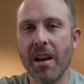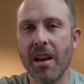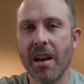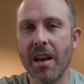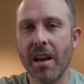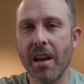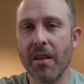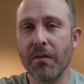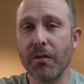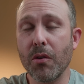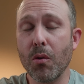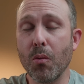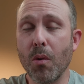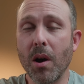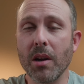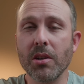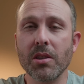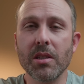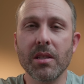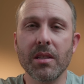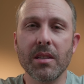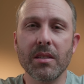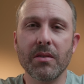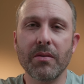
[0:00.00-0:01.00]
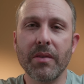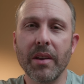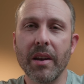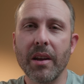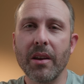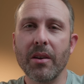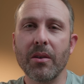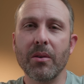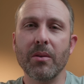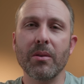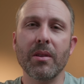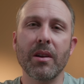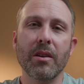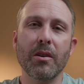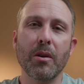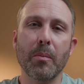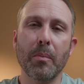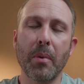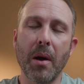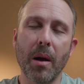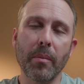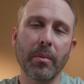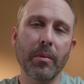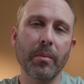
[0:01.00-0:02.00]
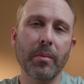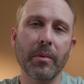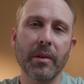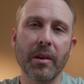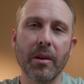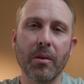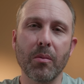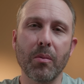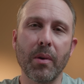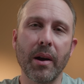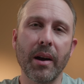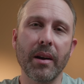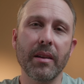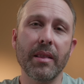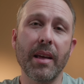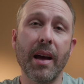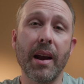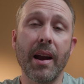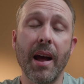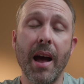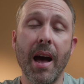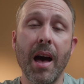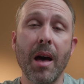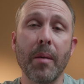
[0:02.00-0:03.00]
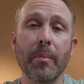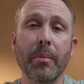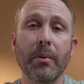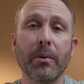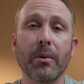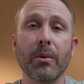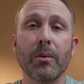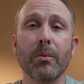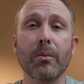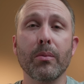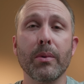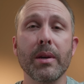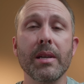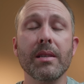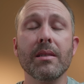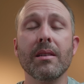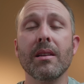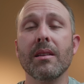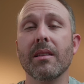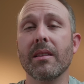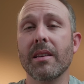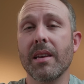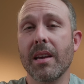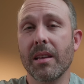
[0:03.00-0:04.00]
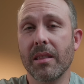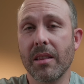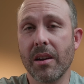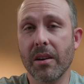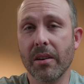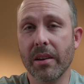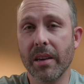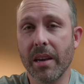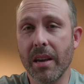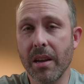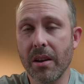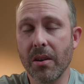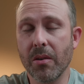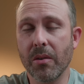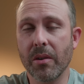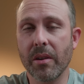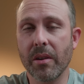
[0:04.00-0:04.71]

If you're watching this video, then you're probably aware that Apple recently at their keynote